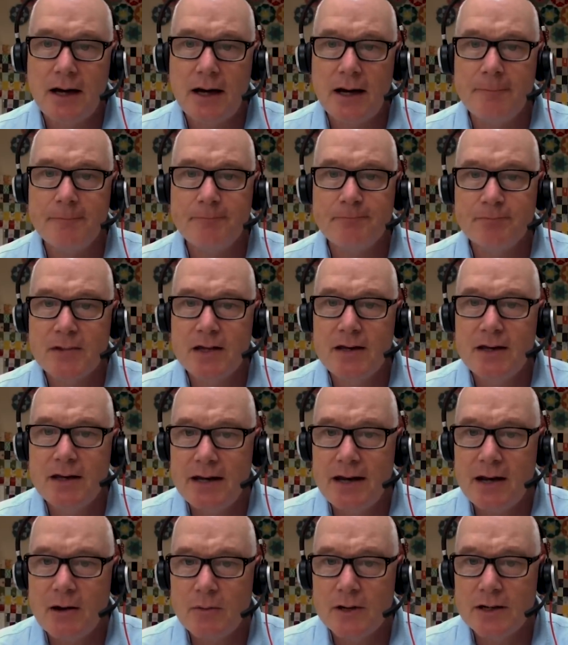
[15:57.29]
Um,
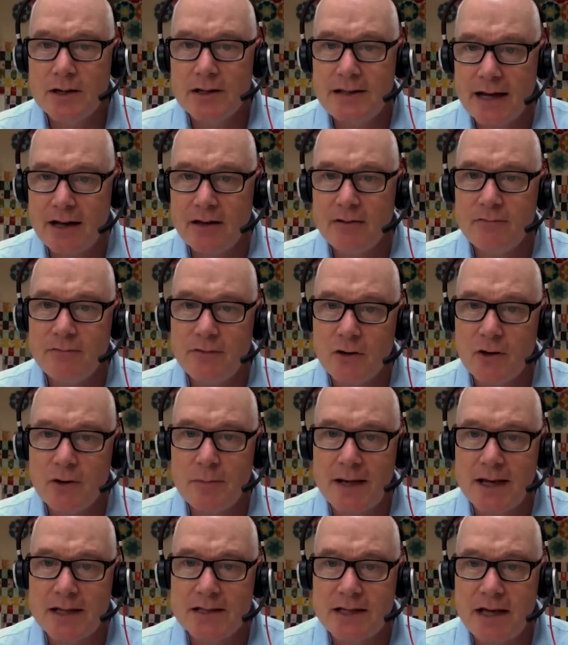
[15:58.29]
now,
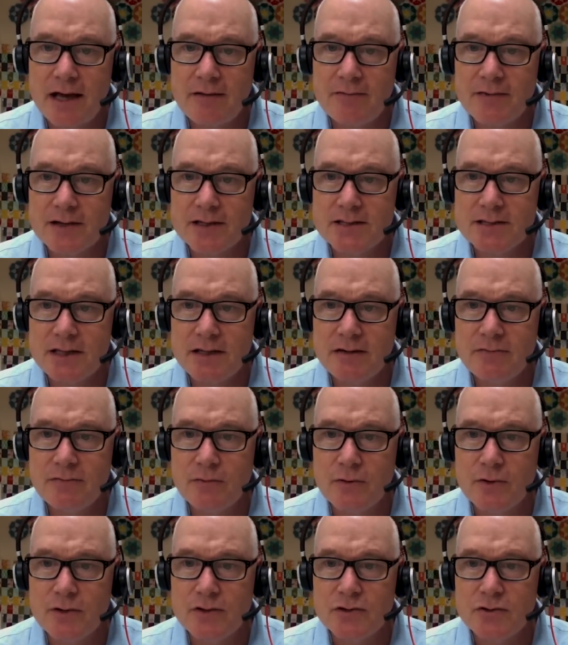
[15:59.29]
Tecovirimat's efficacy
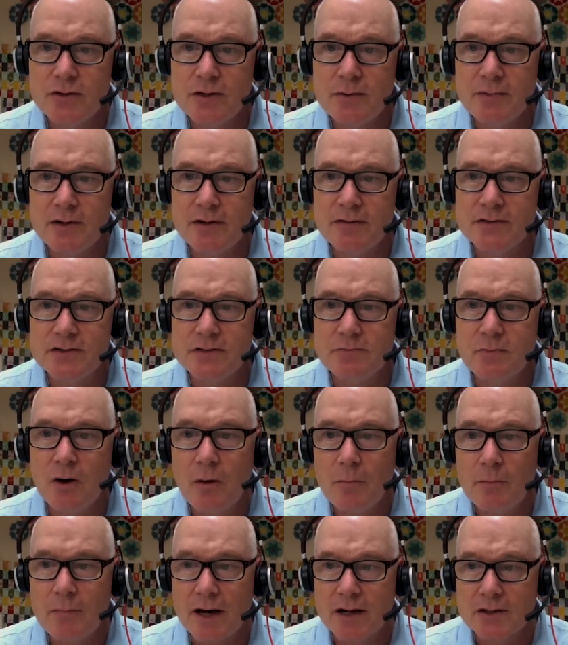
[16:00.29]
for the treatment of
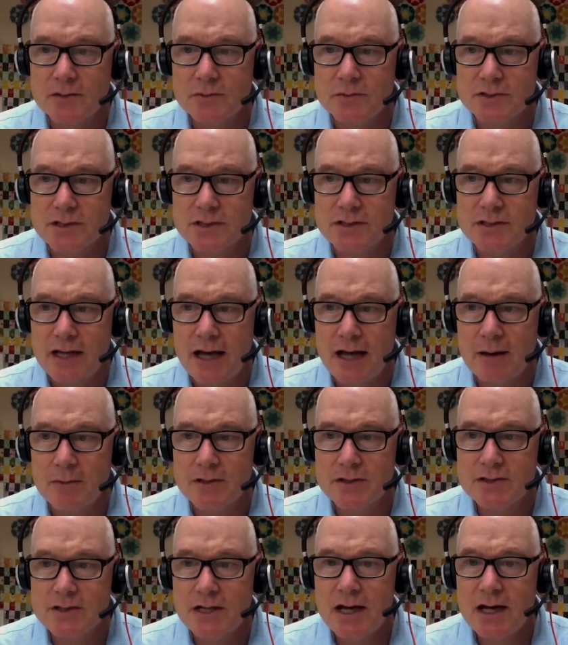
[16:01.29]
smallpox was
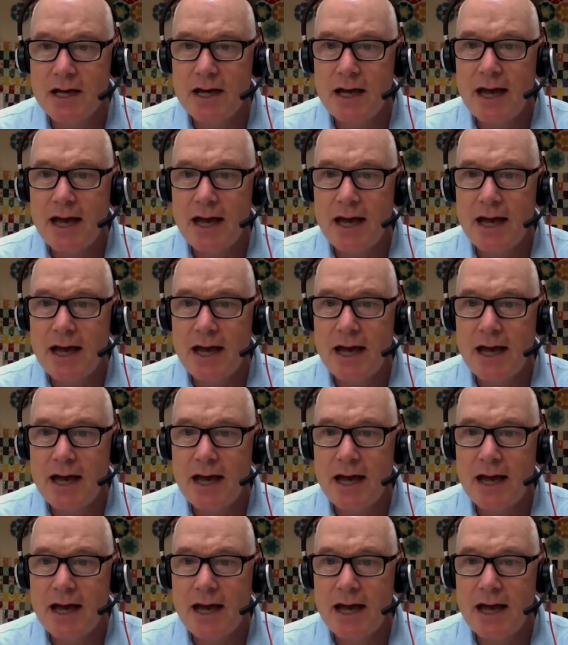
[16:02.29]
established